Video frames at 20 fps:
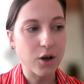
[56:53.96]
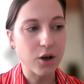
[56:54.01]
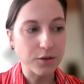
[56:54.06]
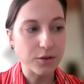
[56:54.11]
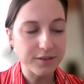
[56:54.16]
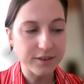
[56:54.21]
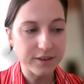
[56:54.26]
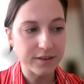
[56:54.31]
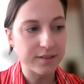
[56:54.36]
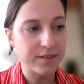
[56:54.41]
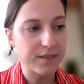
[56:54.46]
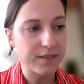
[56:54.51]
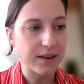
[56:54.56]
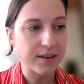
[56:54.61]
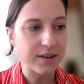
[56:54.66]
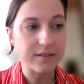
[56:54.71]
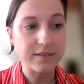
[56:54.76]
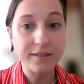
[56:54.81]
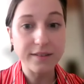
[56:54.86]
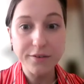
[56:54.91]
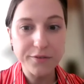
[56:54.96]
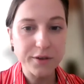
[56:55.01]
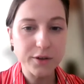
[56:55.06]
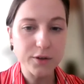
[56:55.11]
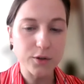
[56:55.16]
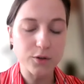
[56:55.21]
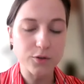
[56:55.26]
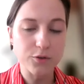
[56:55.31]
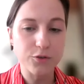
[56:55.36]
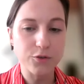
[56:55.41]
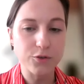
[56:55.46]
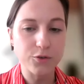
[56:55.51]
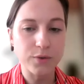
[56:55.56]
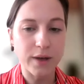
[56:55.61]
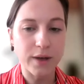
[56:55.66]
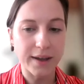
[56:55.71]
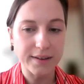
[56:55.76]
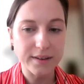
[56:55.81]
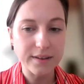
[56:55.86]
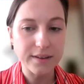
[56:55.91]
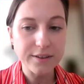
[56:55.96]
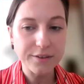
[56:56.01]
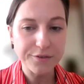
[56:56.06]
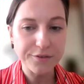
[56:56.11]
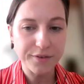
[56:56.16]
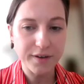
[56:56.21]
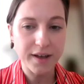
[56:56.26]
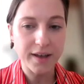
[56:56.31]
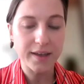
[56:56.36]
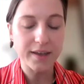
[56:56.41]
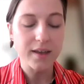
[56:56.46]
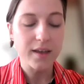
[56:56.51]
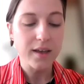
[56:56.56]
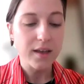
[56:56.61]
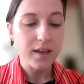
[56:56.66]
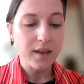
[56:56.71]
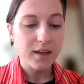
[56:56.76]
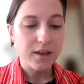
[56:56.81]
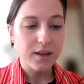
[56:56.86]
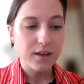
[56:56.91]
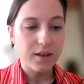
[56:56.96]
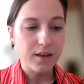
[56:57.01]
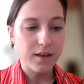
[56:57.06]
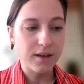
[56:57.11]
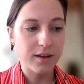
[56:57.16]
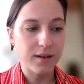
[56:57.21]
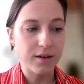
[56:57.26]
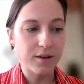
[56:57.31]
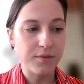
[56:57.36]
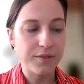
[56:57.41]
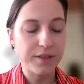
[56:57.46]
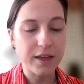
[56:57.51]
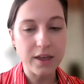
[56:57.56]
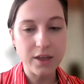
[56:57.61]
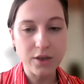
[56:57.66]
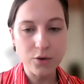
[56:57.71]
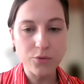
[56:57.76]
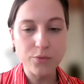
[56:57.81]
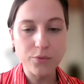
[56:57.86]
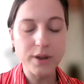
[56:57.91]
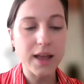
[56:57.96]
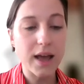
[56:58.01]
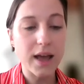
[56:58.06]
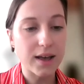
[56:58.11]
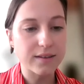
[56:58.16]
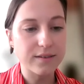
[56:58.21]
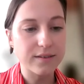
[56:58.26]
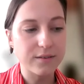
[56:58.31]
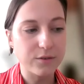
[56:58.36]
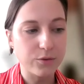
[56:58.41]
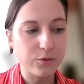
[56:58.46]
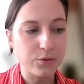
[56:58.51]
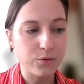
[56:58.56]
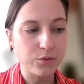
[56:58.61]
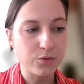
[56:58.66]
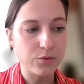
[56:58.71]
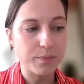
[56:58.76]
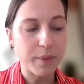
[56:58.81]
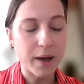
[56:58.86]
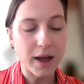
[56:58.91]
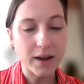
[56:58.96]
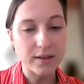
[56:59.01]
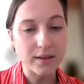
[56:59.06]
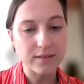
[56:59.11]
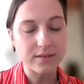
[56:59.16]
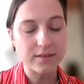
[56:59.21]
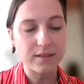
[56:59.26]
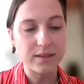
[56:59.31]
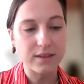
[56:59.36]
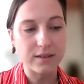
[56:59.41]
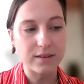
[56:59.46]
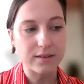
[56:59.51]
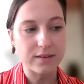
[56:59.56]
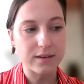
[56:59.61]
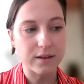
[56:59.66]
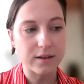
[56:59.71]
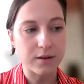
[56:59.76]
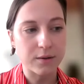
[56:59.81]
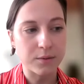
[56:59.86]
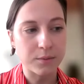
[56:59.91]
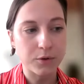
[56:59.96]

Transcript: content that is difficult to identify, the EU really has to balance this